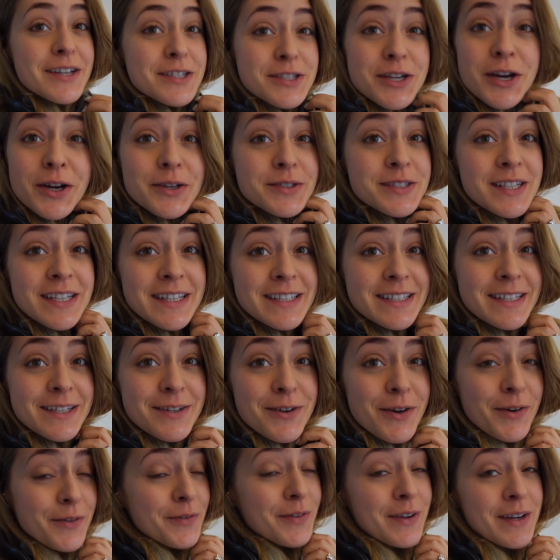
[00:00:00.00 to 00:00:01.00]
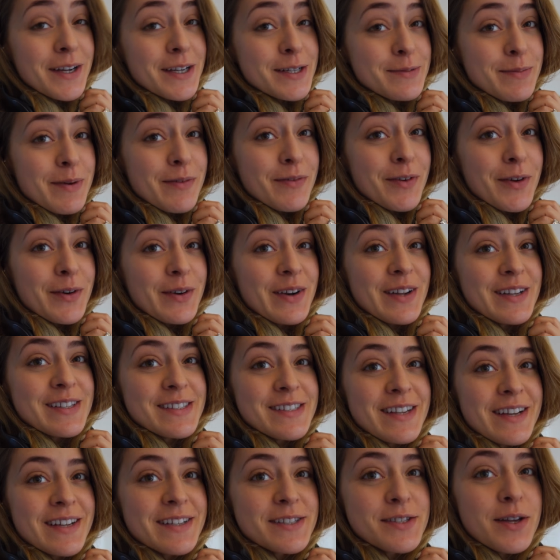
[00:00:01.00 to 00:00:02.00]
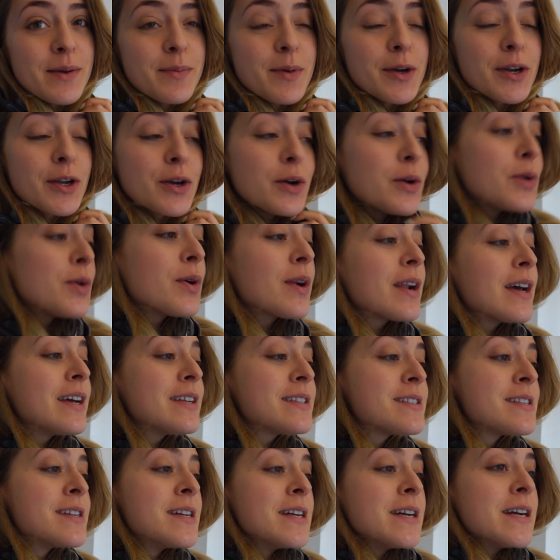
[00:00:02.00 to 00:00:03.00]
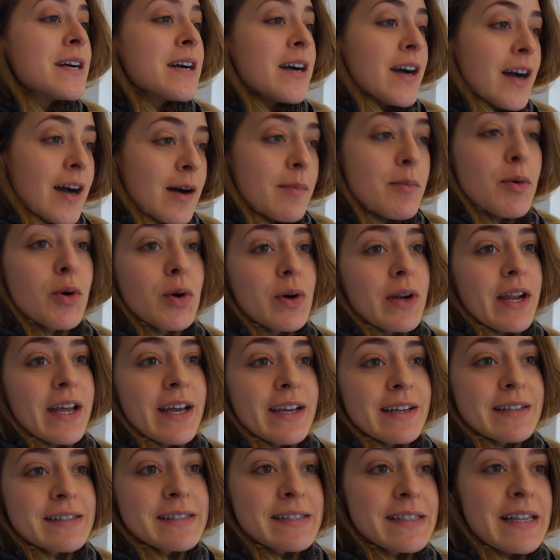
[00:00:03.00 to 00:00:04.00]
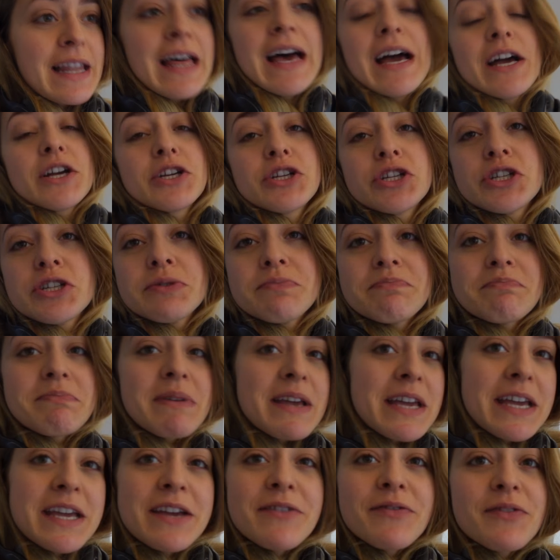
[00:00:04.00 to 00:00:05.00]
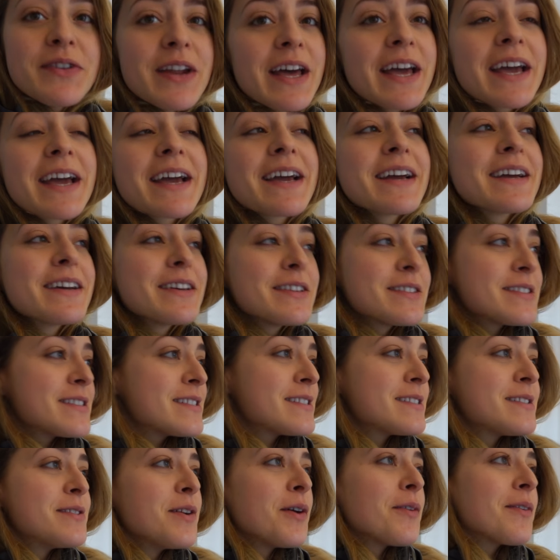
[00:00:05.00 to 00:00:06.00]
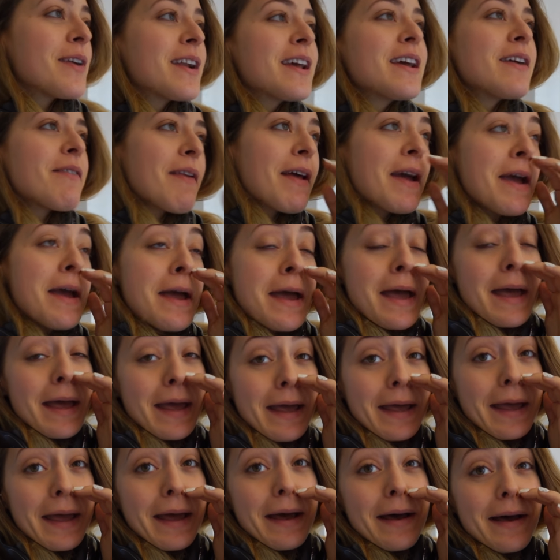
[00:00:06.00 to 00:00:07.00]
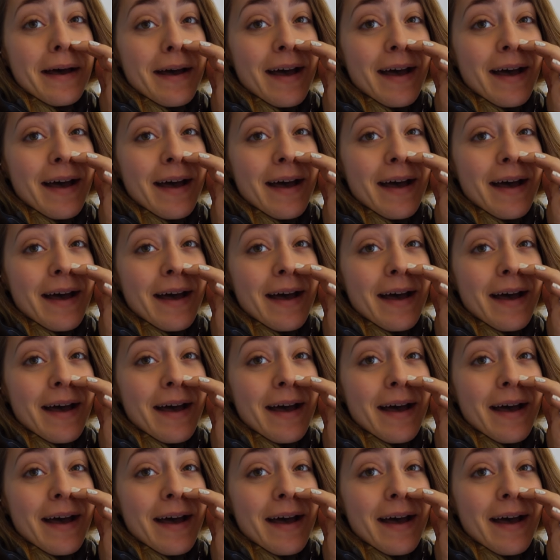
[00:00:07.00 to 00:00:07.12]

I totally did not finish my vlog last night, so I'm going to call it a morning slash evening because it's not really evening here